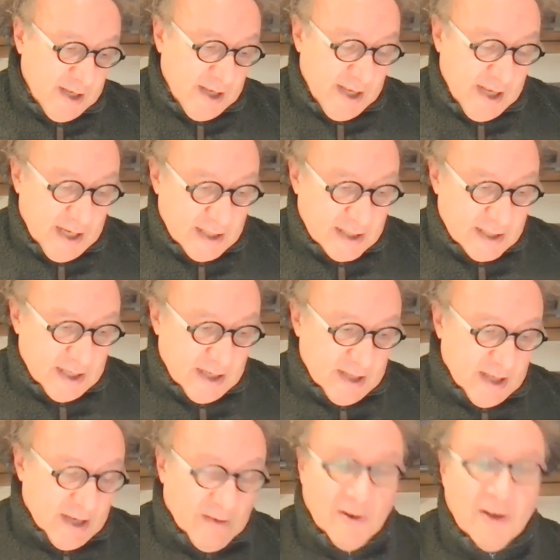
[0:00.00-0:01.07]
is the
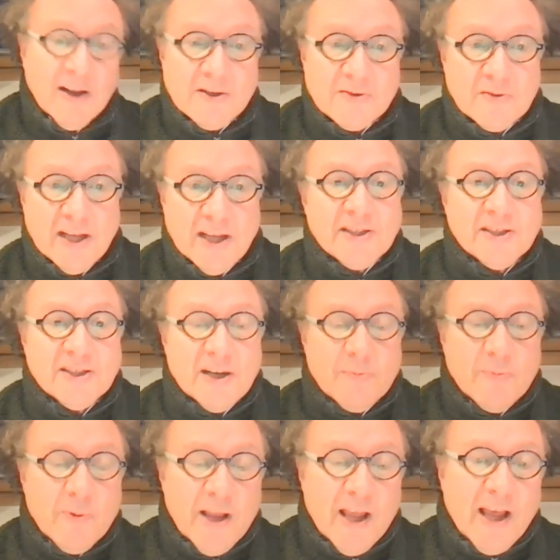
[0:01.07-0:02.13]
kind of close relationship
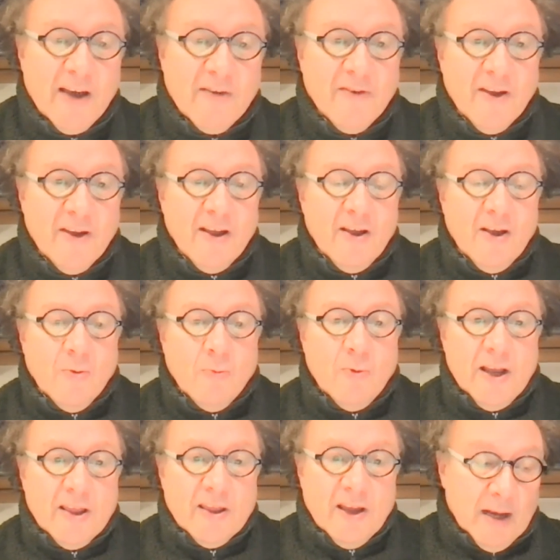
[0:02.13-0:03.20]
we have
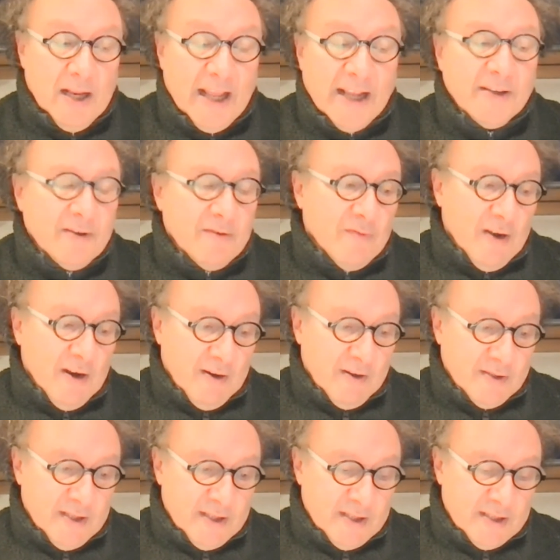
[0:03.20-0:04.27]
with latent
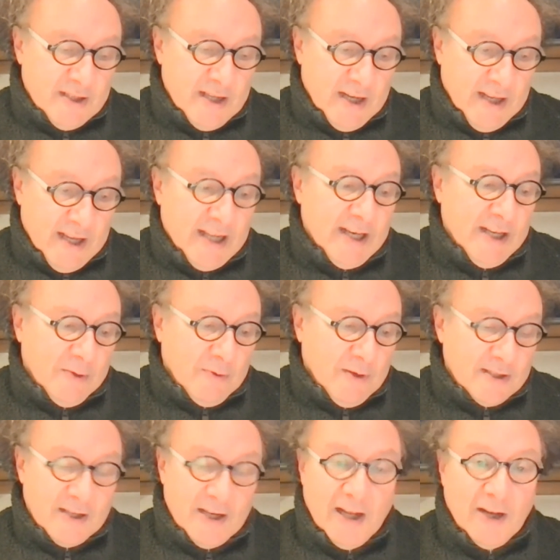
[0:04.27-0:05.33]
viruses that get into
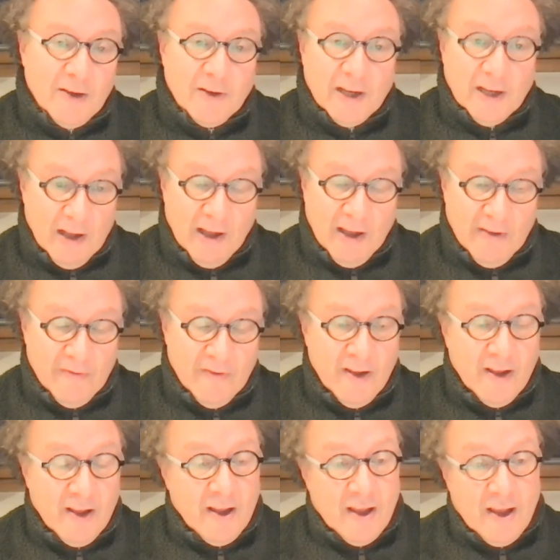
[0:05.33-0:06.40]
us early on in life
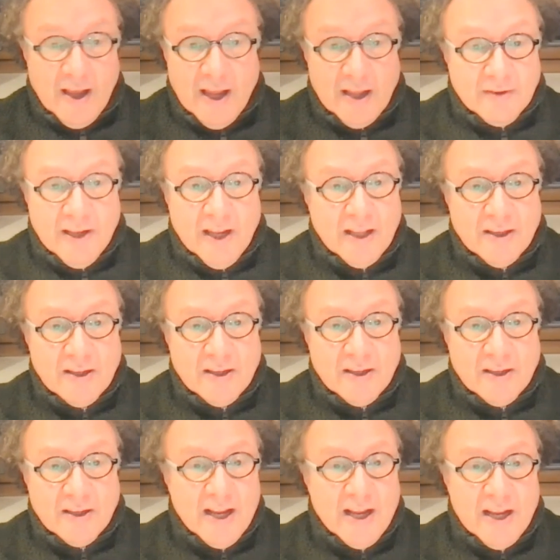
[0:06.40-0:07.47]
and tend to
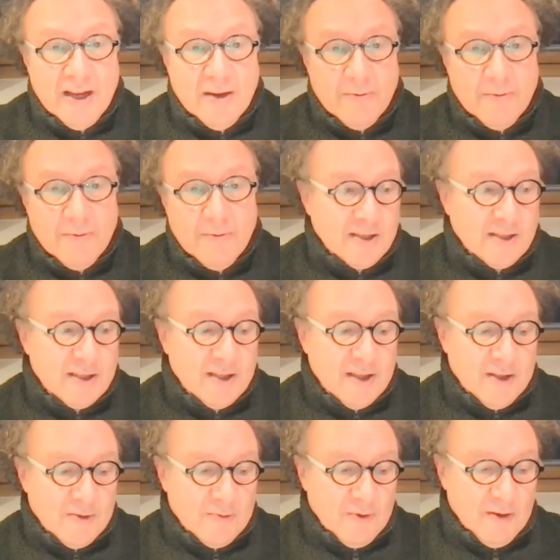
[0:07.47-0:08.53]
stay with us
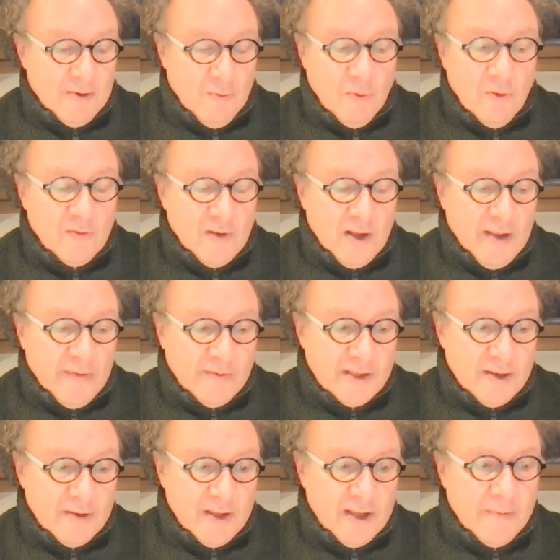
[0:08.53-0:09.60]
throughout all of life.
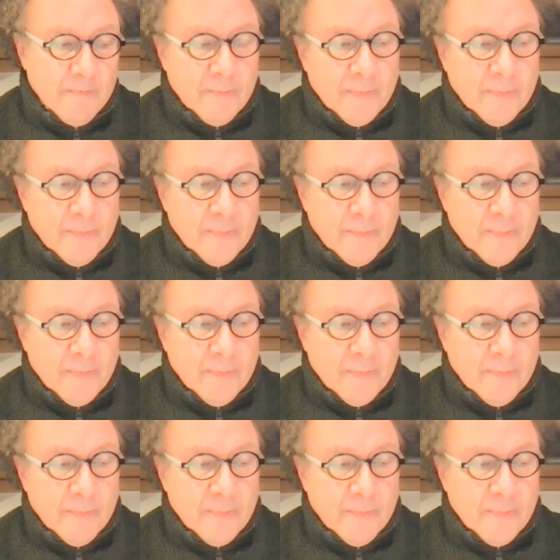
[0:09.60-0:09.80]
So the